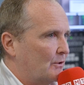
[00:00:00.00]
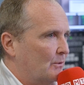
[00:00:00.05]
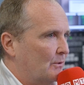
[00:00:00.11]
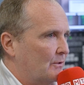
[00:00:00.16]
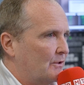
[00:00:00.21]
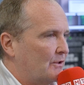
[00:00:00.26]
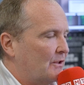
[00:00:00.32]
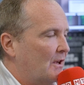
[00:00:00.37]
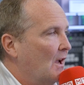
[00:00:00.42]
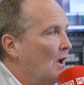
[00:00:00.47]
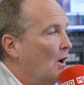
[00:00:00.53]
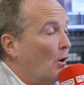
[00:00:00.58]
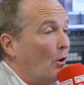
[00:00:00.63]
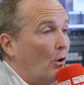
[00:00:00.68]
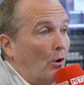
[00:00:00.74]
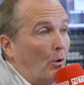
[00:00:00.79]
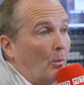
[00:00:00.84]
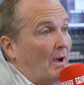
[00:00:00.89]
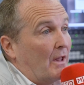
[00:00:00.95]
tools
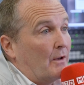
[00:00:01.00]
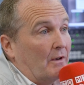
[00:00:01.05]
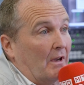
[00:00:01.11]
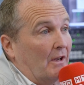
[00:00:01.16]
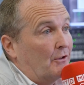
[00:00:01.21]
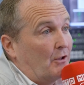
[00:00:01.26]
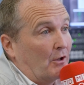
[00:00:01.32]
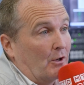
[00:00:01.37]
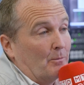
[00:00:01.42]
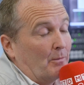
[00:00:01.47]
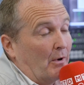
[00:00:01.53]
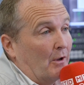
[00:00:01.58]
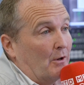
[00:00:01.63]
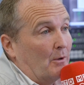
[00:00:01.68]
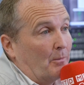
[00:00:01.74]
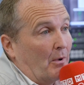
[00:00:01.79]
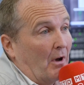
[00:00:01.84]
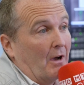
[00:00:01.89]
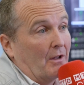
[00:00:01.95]
or whether it is the
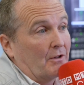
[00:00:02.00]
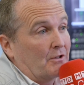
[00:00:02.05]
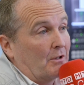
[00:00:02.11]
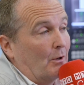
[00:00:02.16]
component parts.